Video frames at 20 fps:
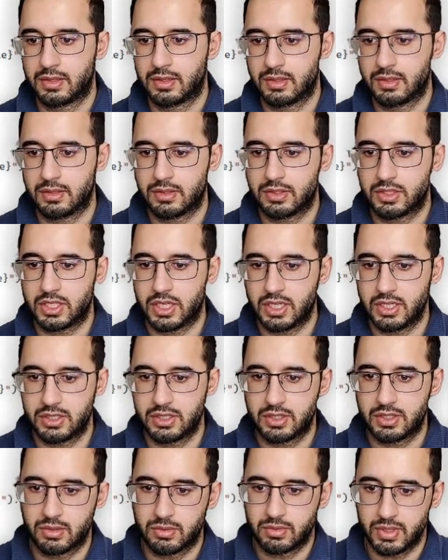change
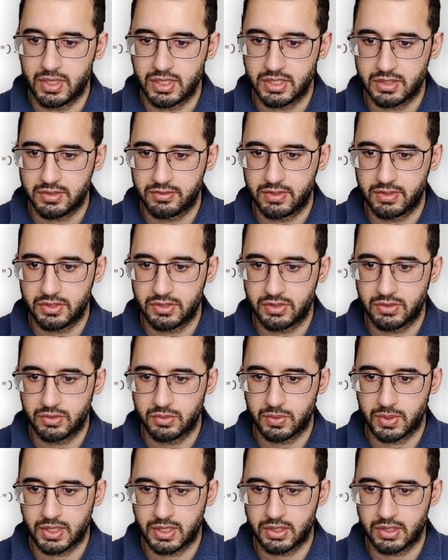the rest of this as
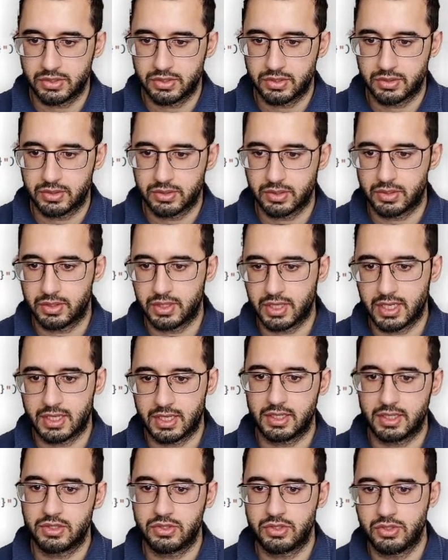well so that
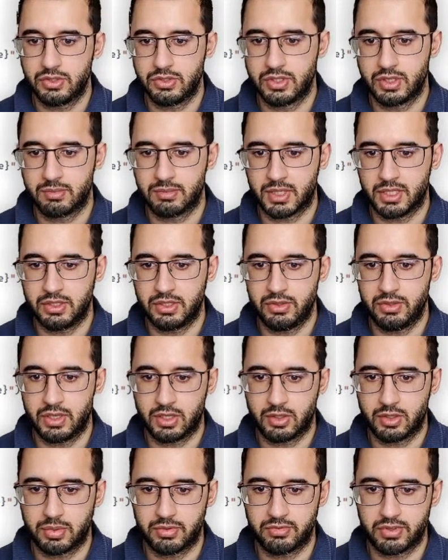it's using my new
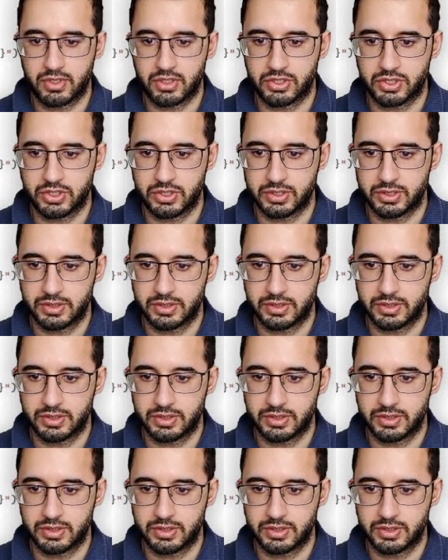helper function